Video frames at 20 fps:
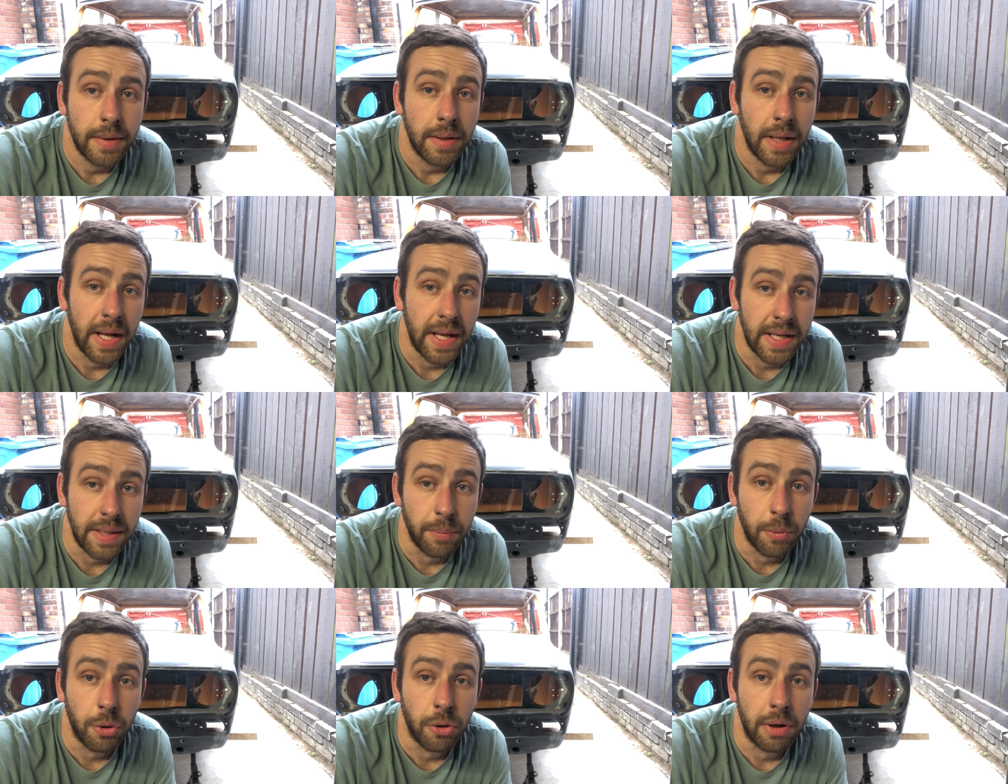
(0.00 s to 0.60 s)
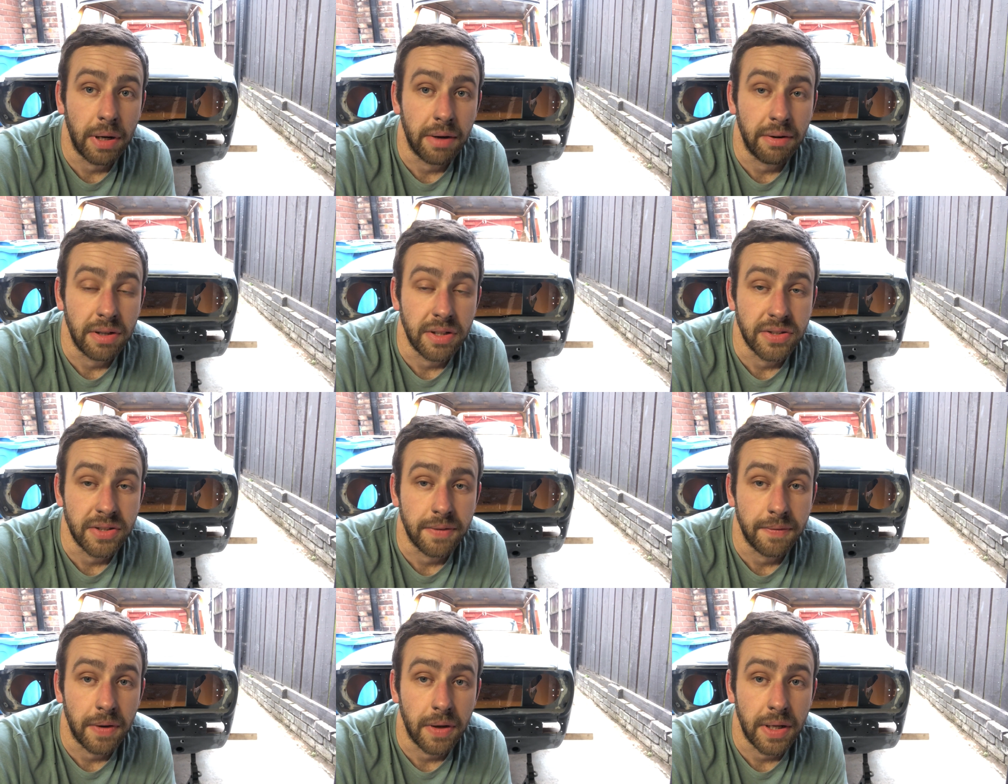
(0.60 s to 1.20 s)
Any more areas
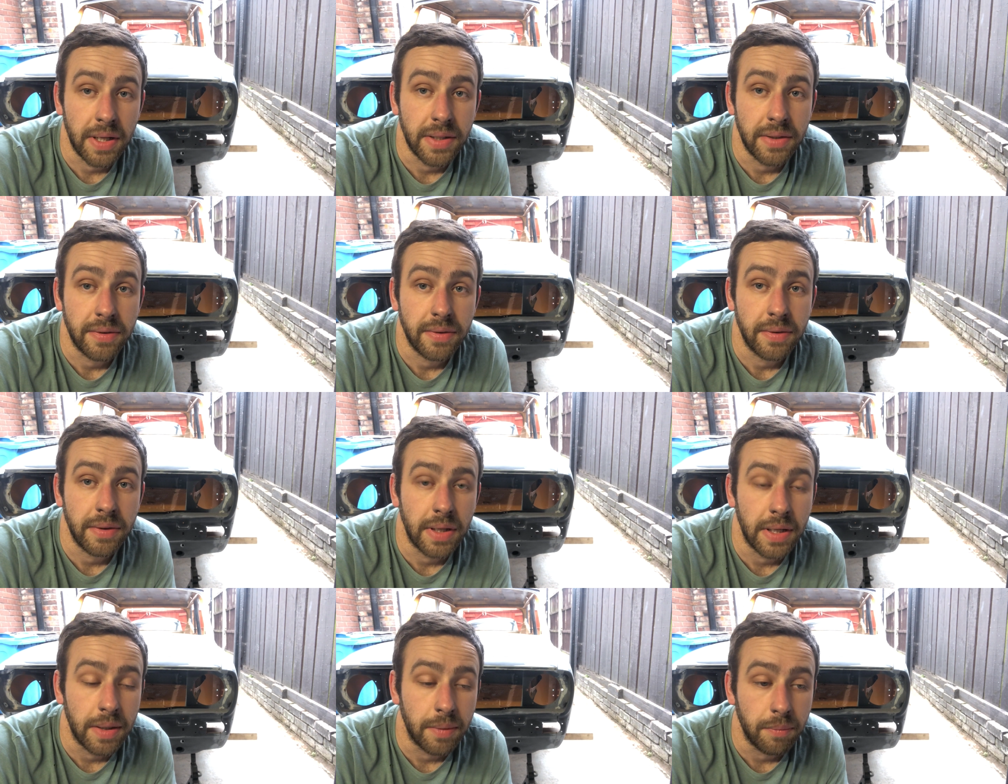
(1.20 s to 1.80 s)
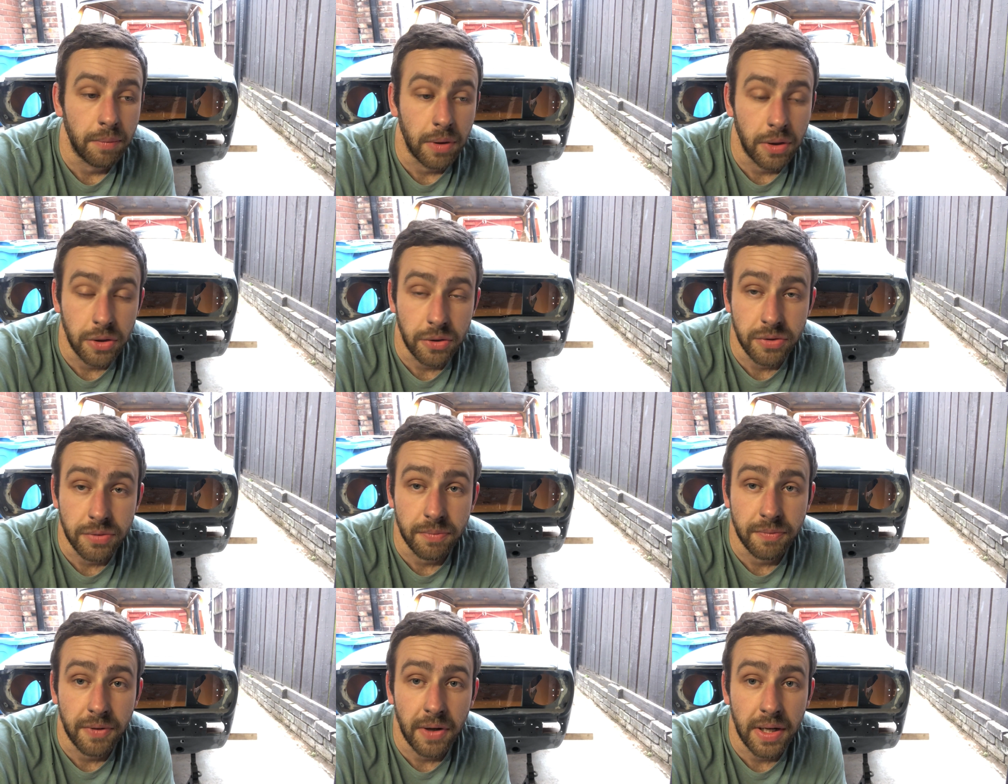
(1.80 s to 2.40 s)
I find, I'll use
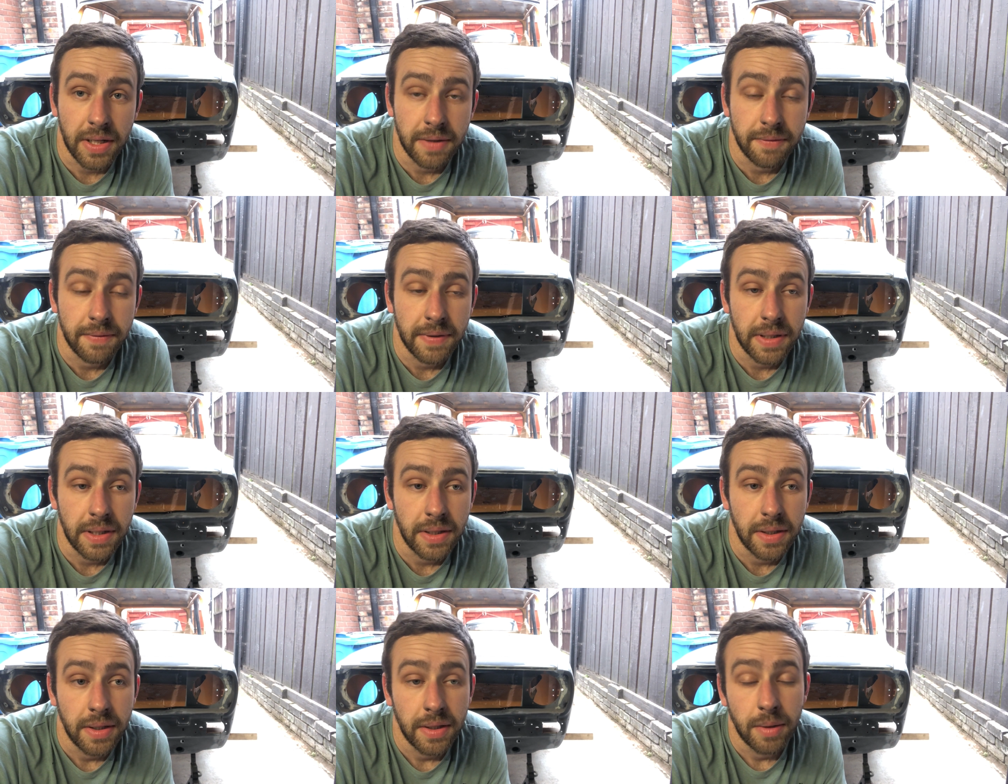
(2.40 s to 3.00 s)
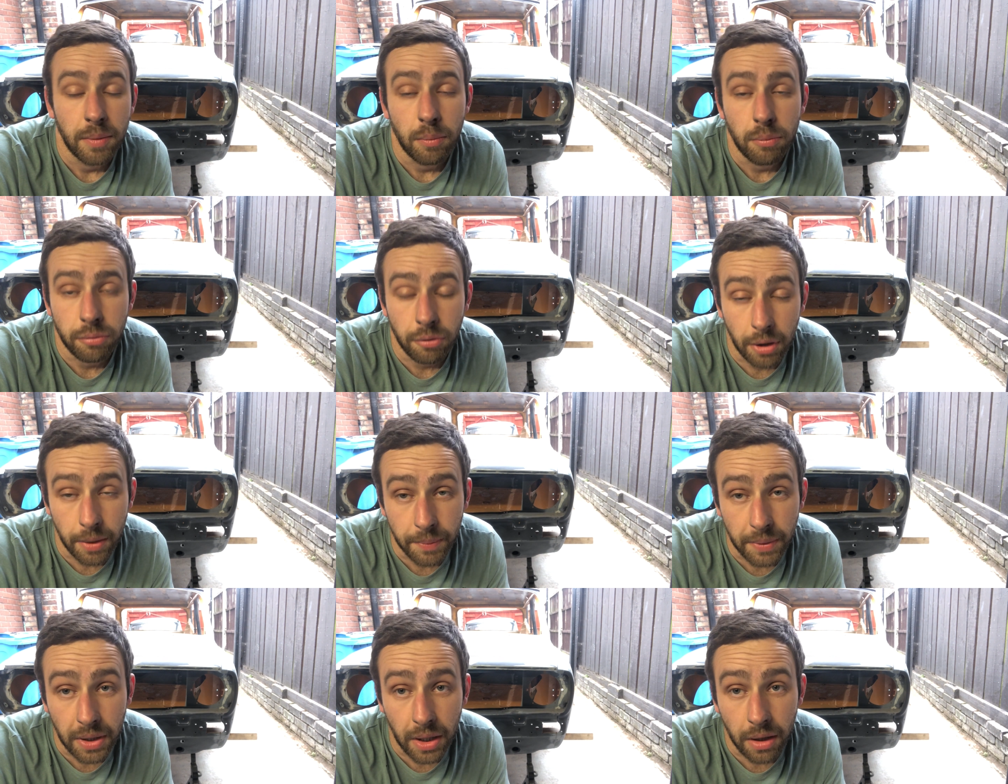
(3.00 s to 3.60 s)
some finer filler,
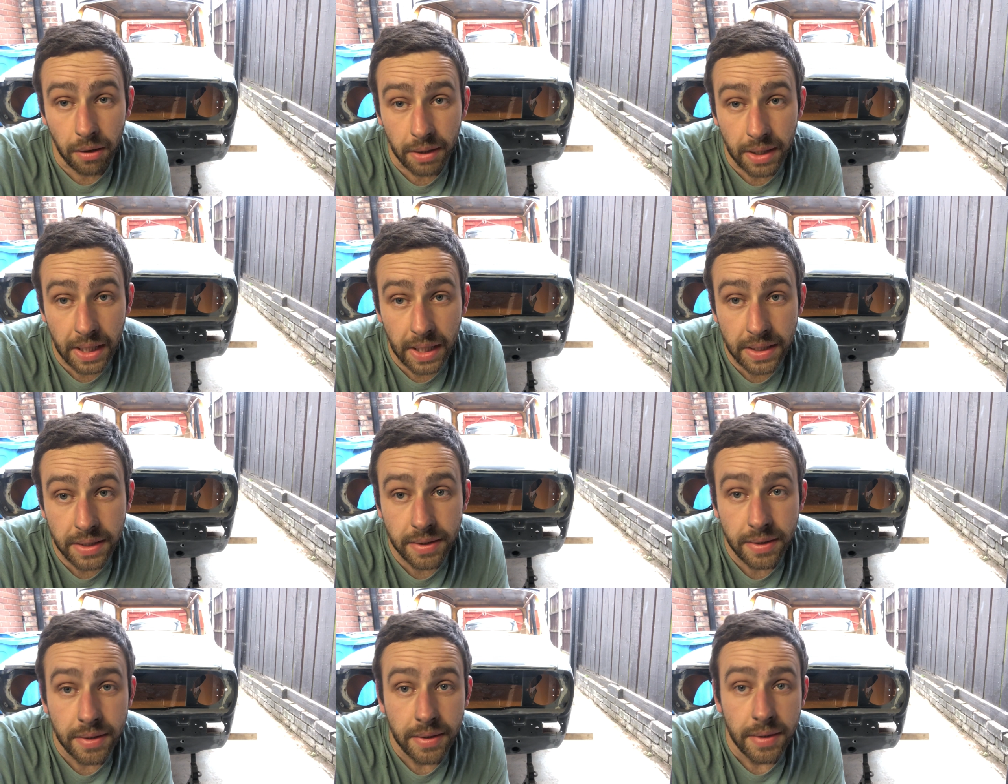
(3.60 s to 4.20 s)
prime the car again,